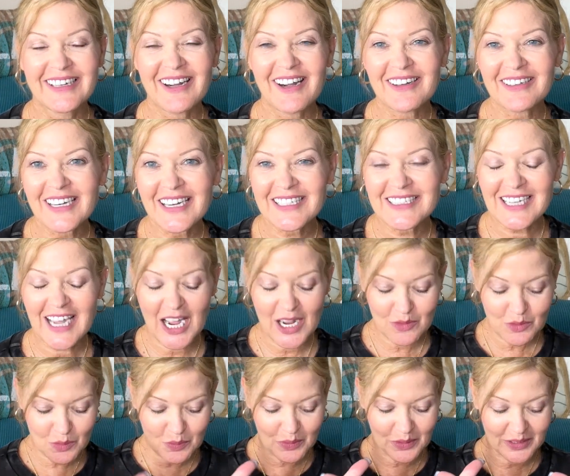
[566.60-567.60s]
All right, I
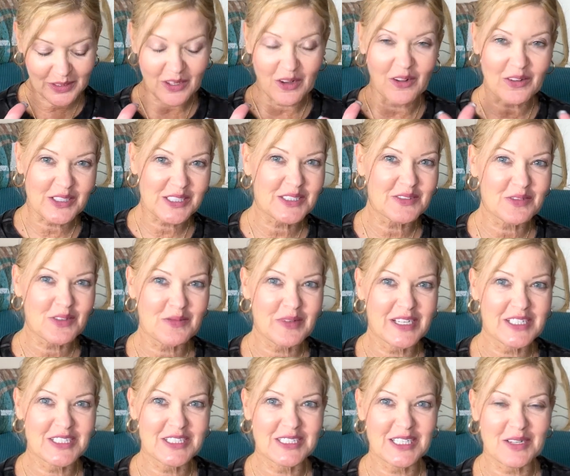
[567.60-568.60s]
will put all this
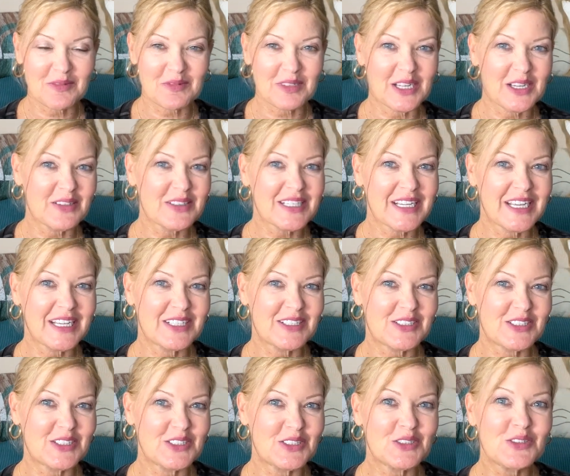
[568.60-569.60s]
information down below in
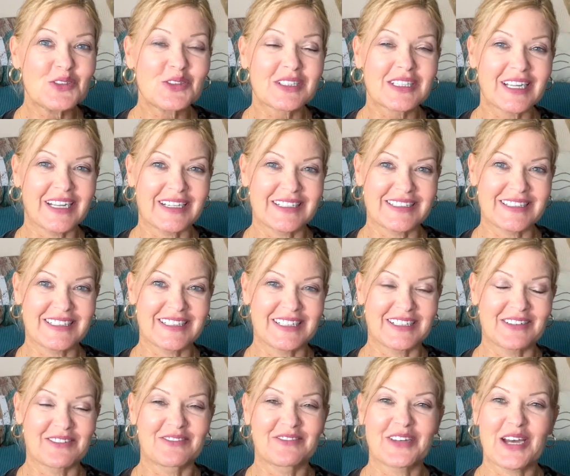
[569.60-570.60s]
case you would like to
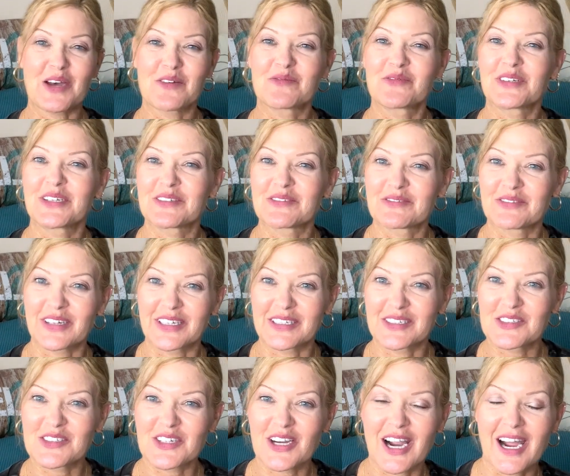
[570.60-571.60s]
give FabFitFun
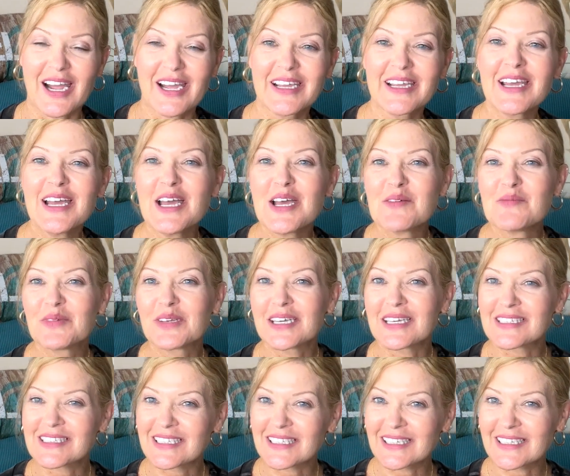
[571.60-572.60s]
a try
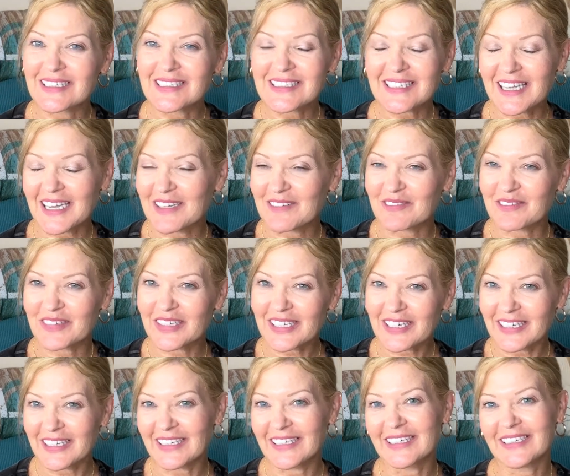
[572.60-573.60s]
because it is a
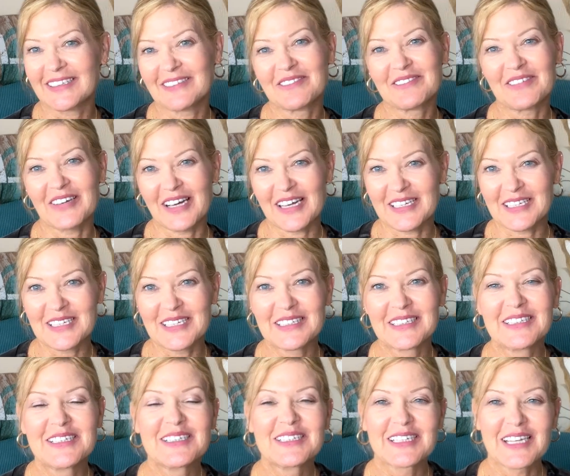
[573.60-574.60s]
very fun
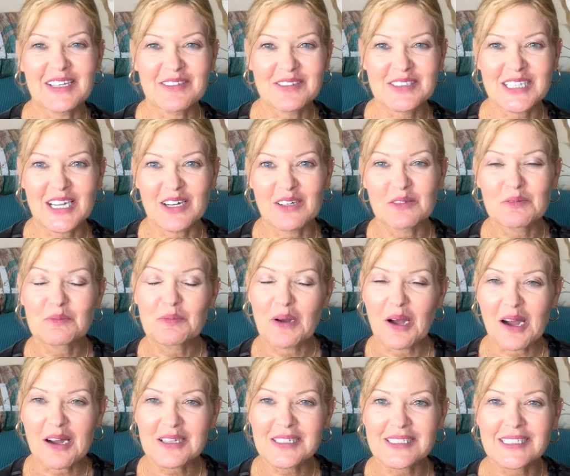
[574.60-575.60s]
lifestyle
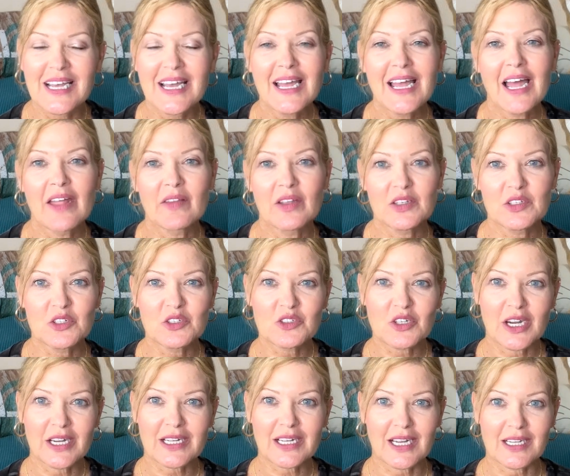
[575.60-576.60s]
box and they do
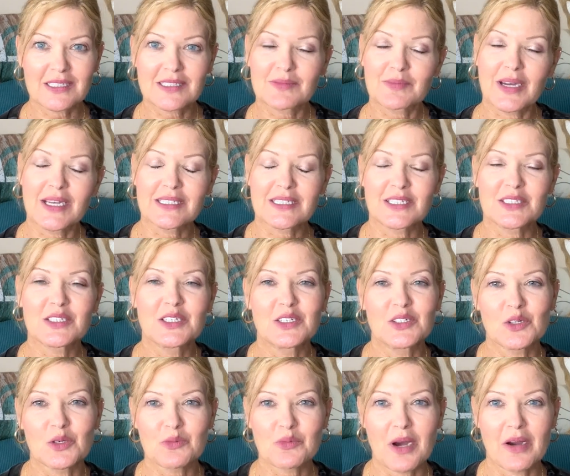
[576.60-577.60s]
try to customize it to
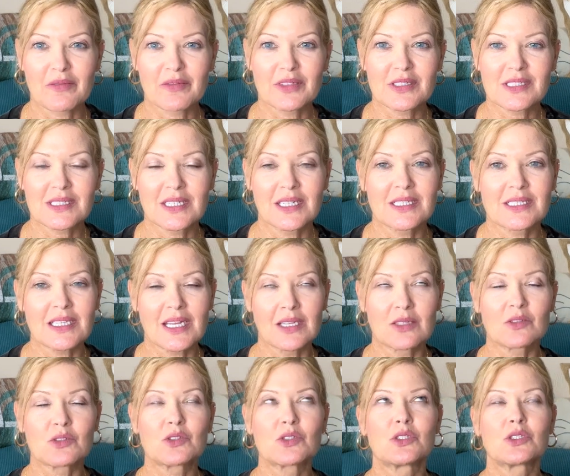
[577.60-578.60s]
your preferences
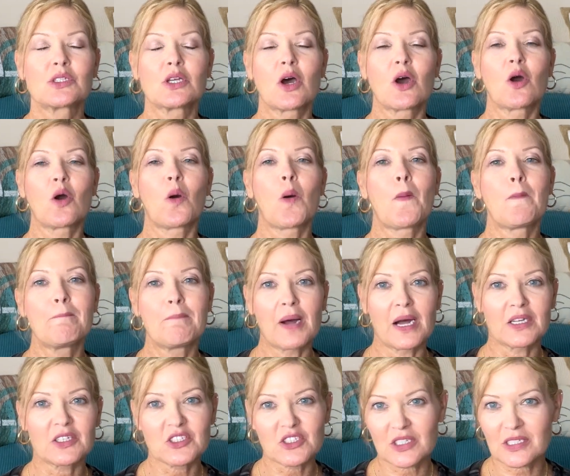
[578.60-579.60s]
and so
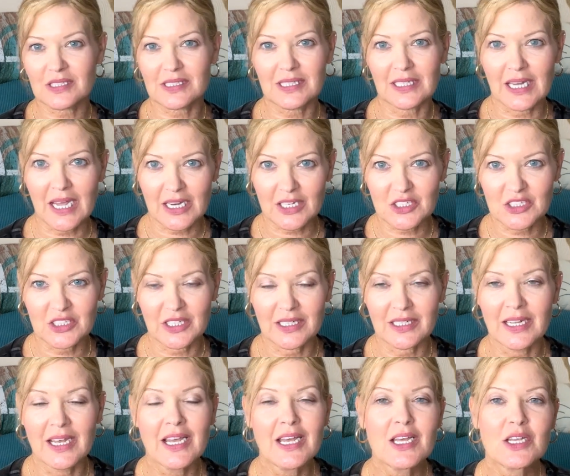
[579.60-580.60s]
much
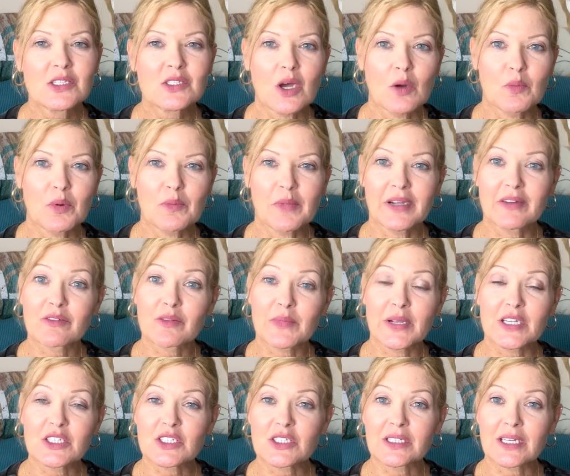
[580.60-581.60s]
selection. So I'll put my
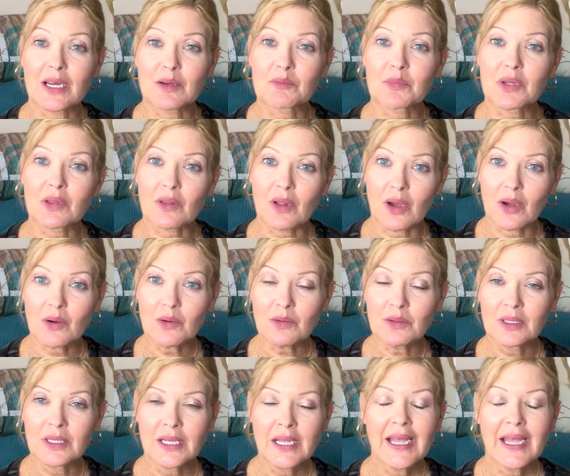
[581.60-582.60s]
information down below
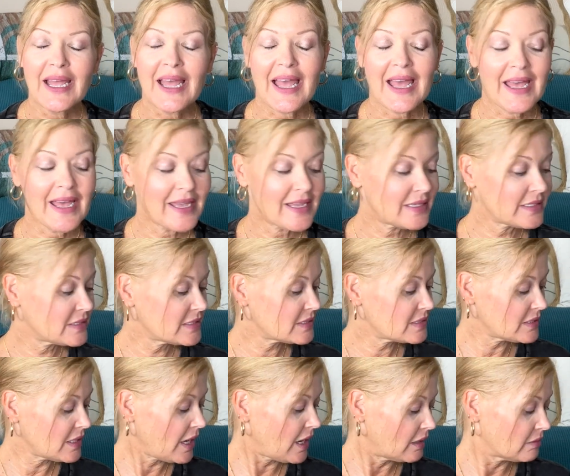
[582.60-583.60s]
and
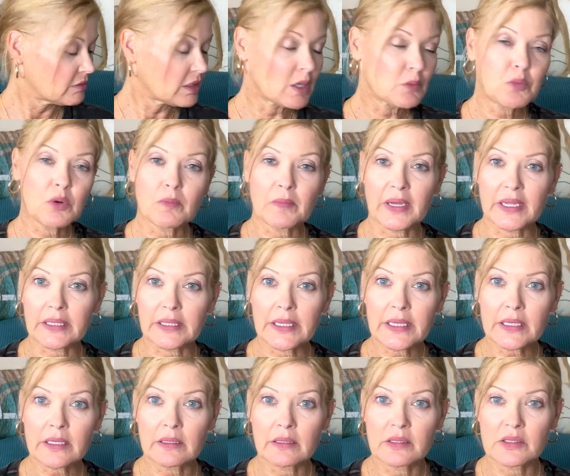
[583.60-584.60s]
yeah, I'll put my
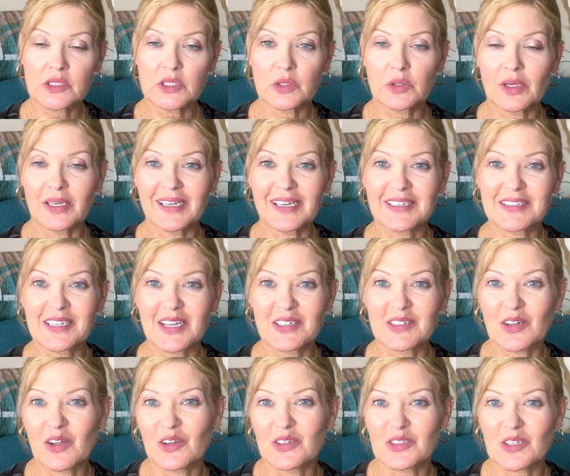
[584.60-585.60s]
link so you can get
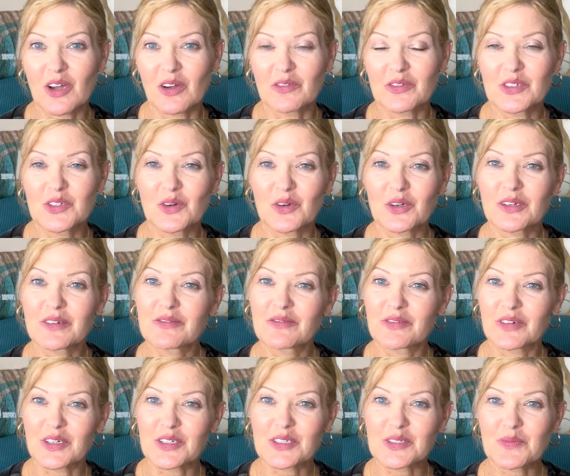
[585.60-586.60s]
$10 off your
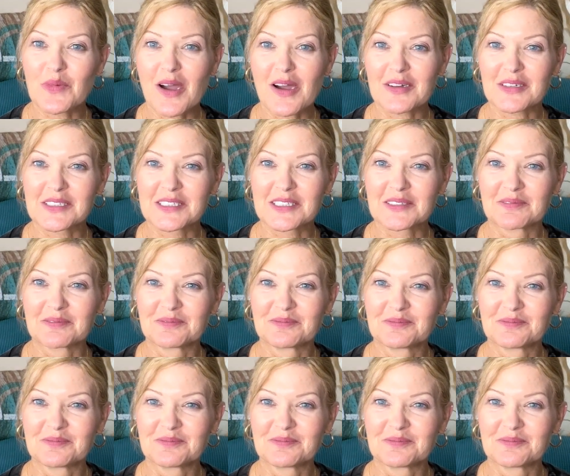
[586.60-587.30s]
first box.